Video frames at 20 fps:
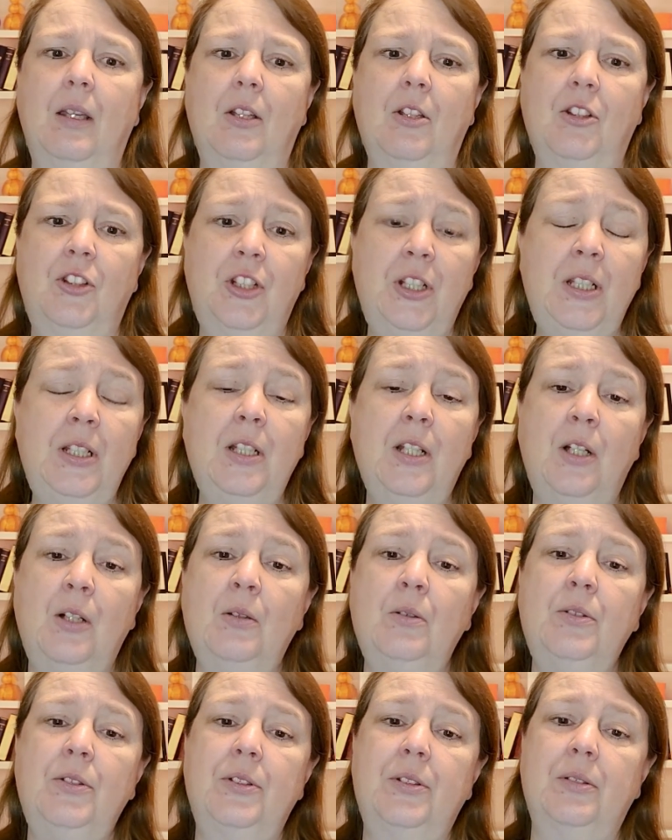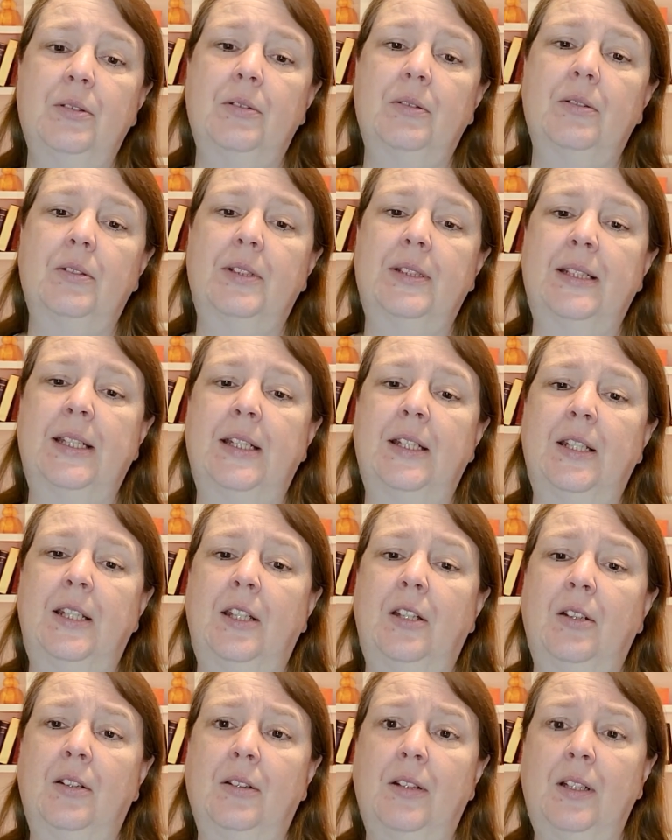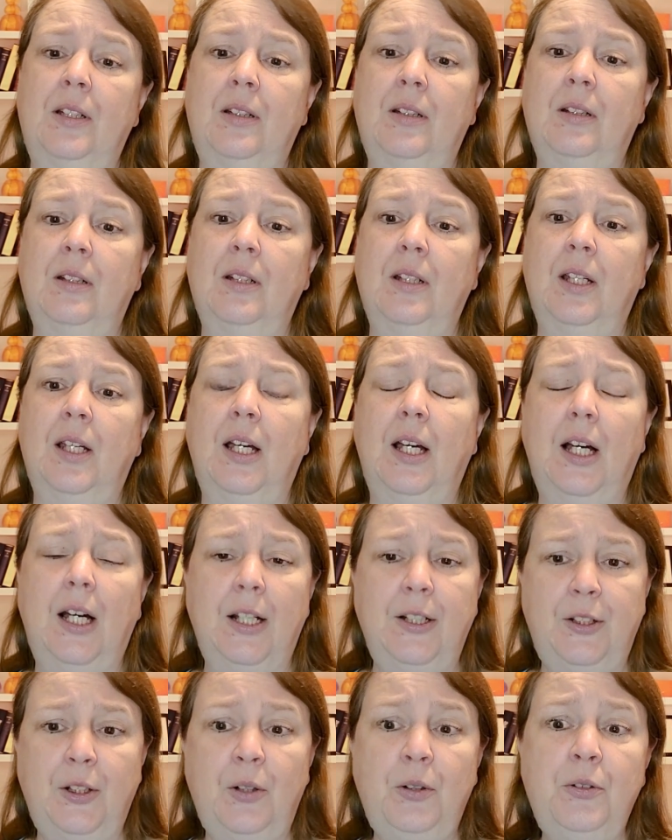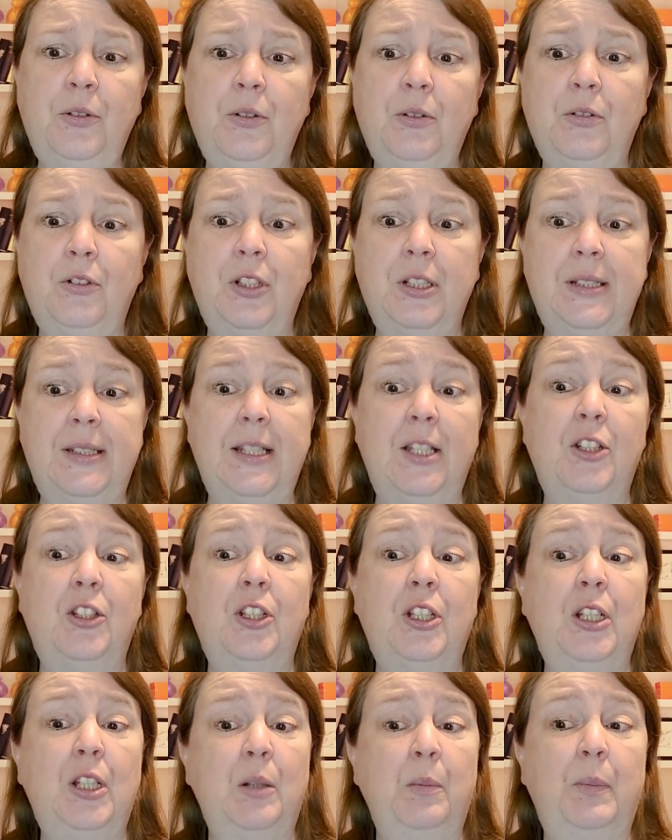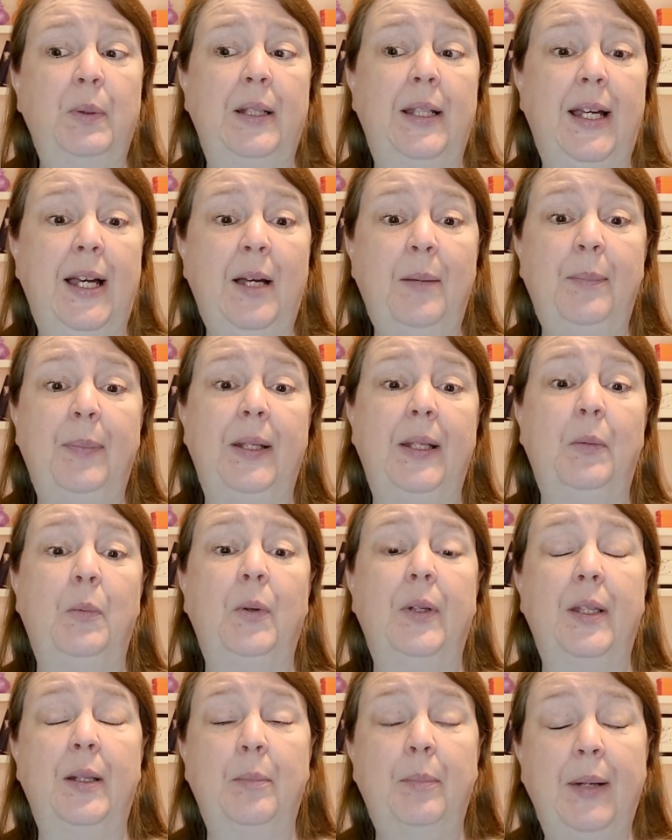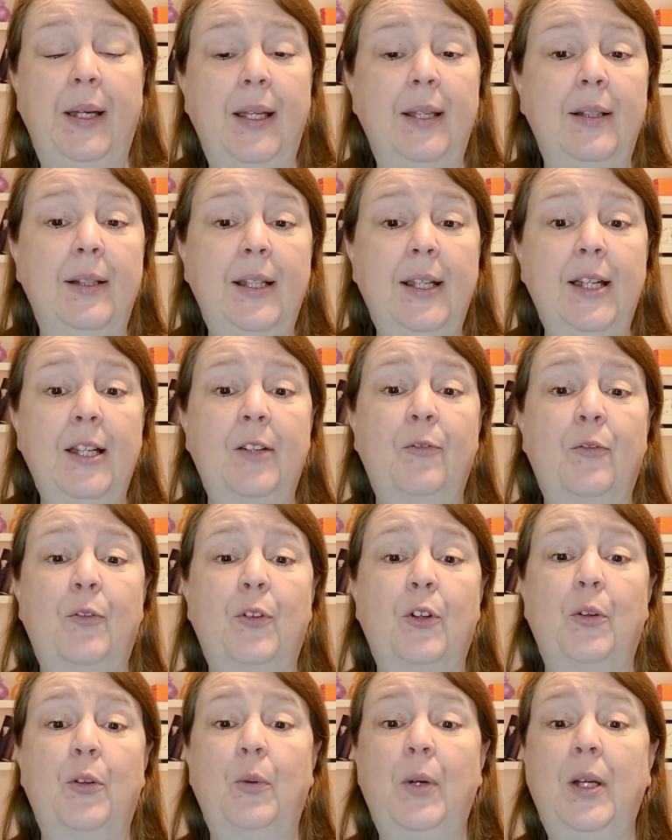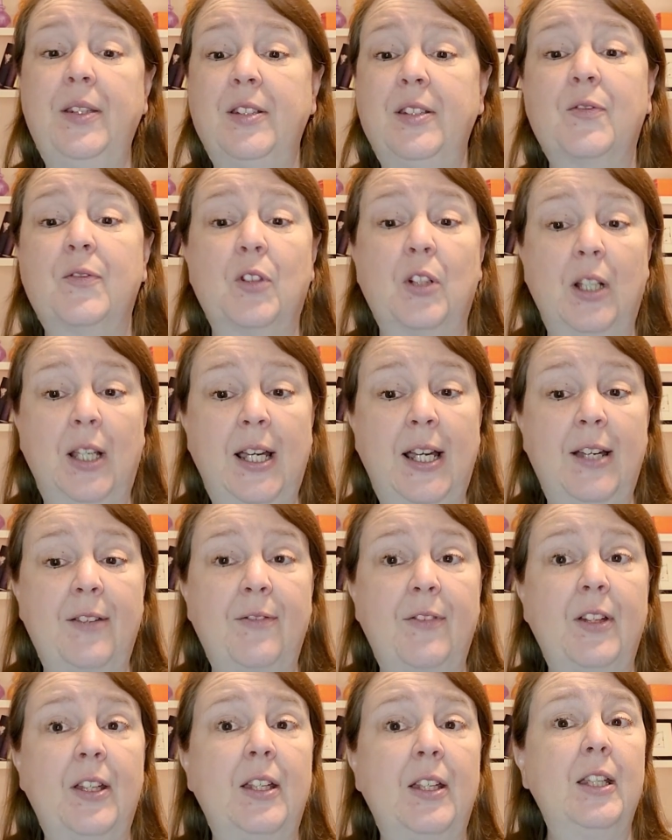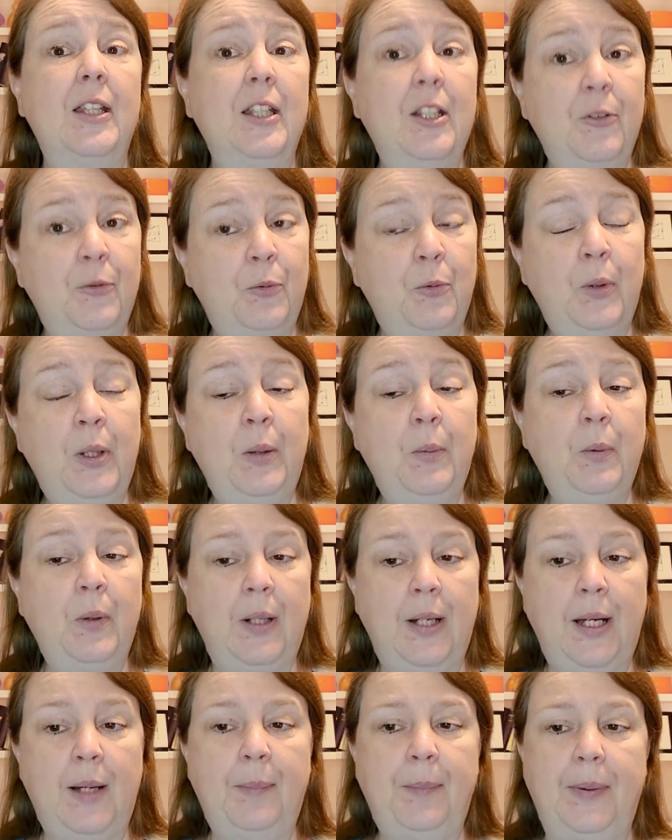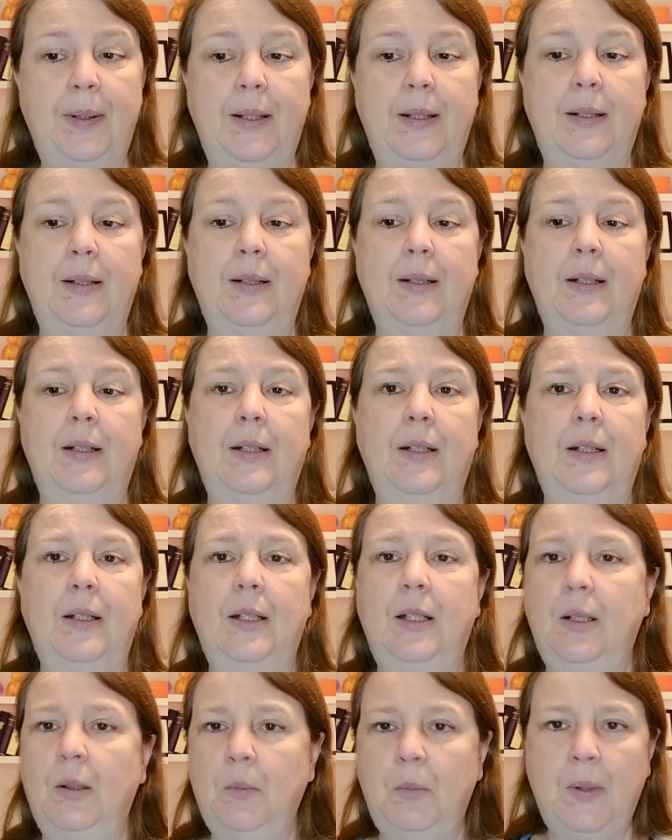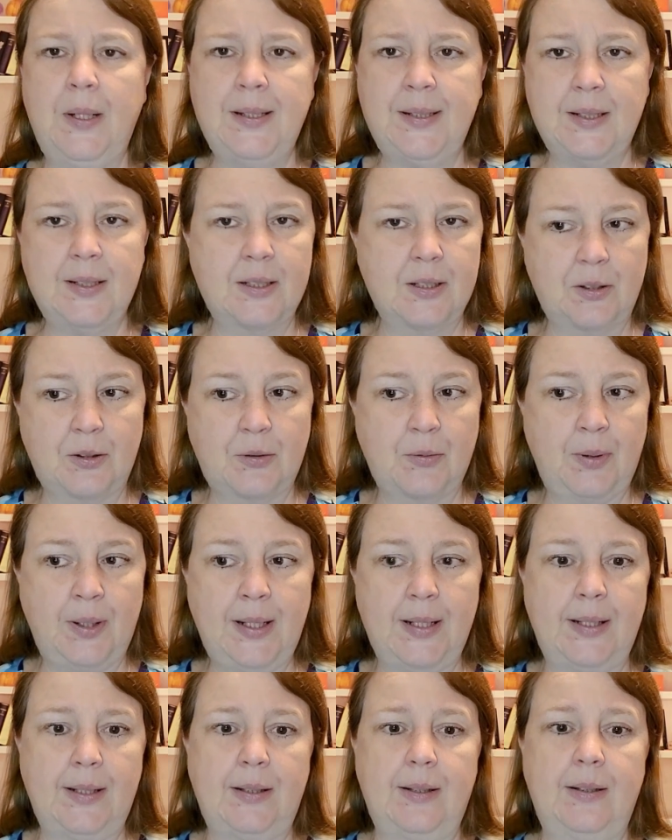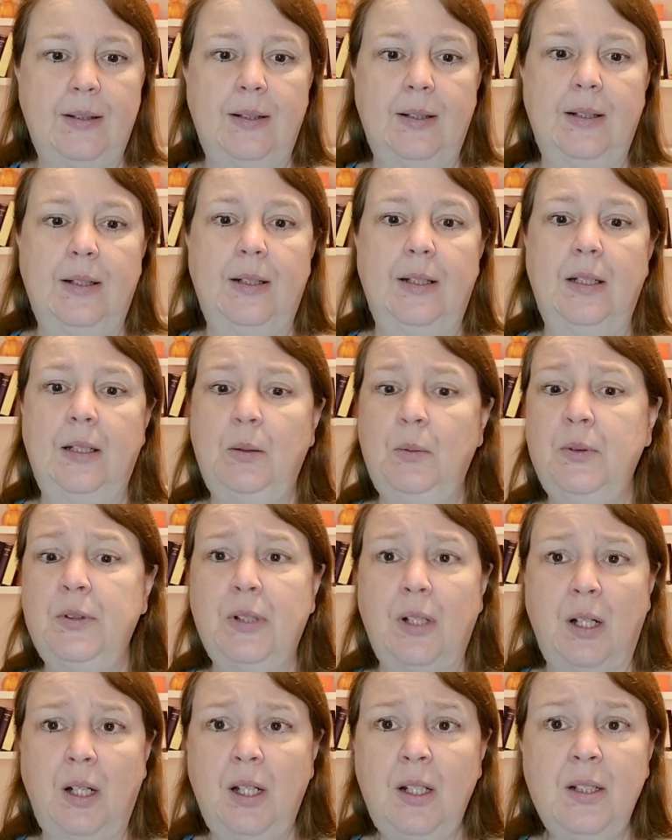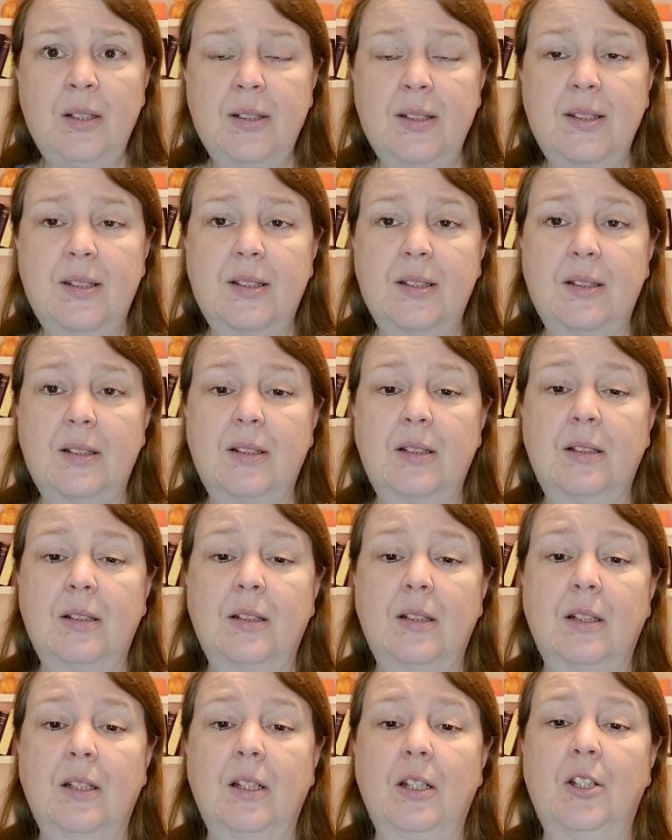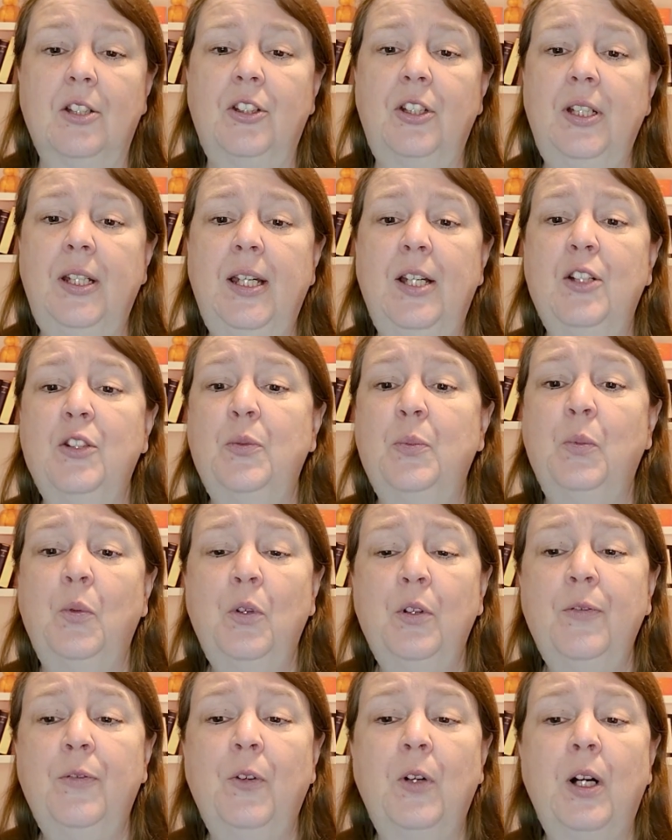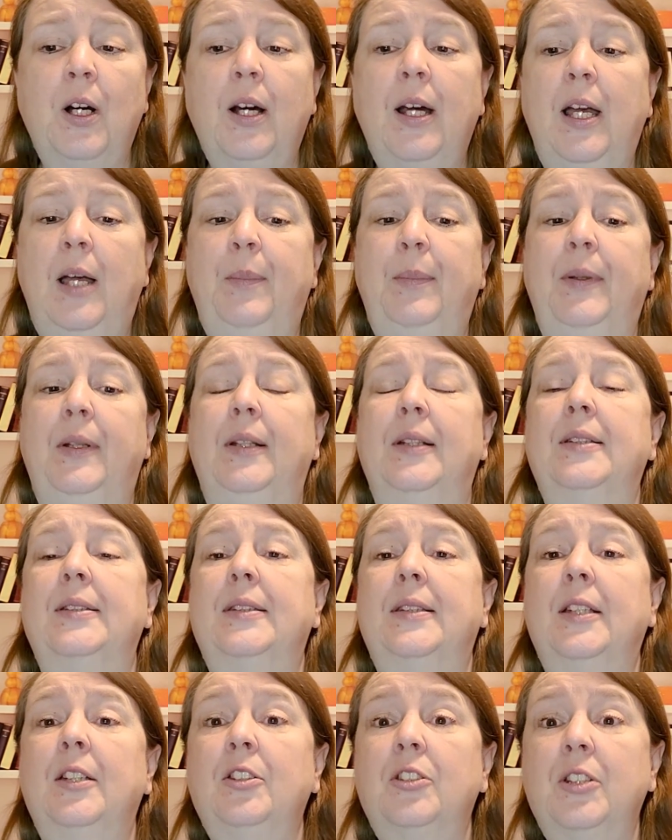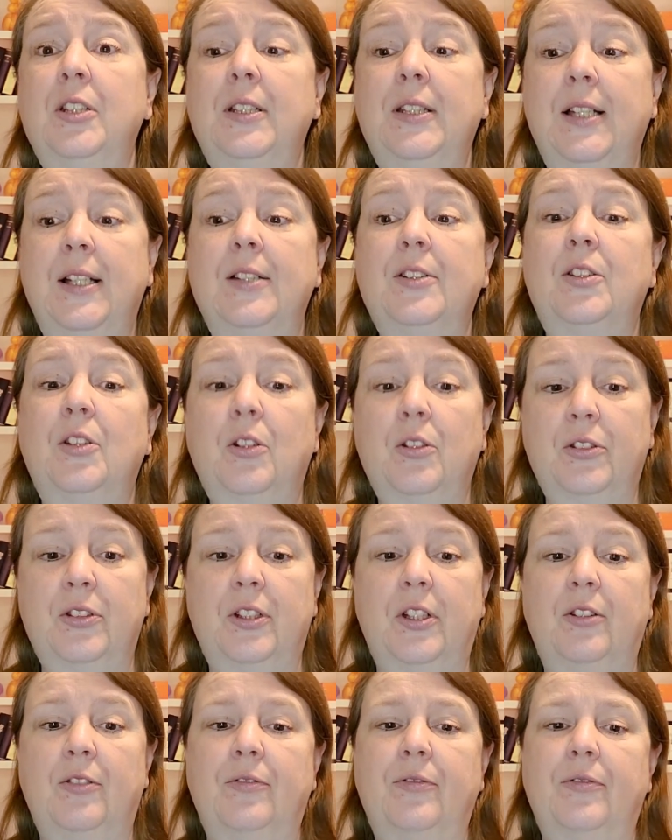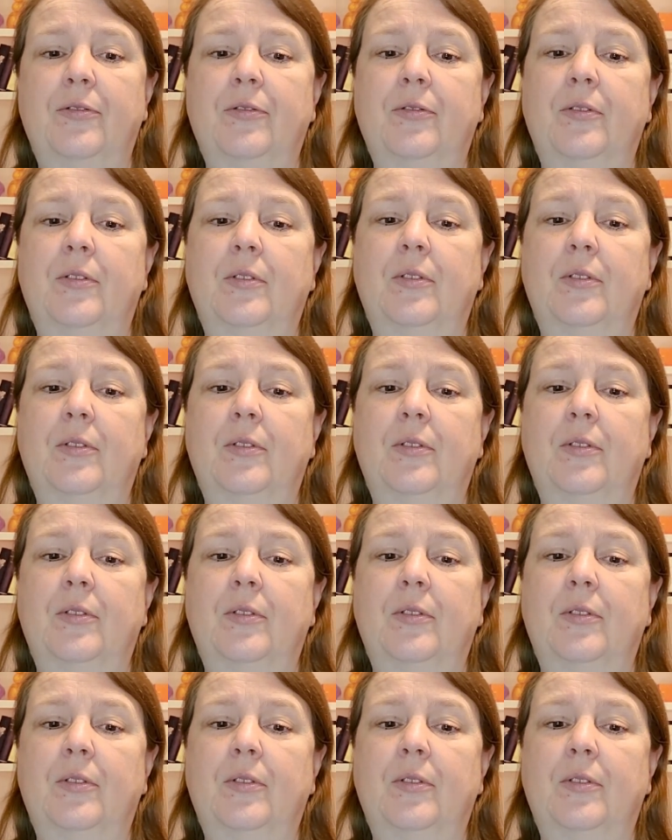She knows, stated Kirian. I told you she said she could be happy with a bad leg for the rest of her life if we were happy. It wasn't a threat. It was honesty. She cares more for our happiness than she does herself.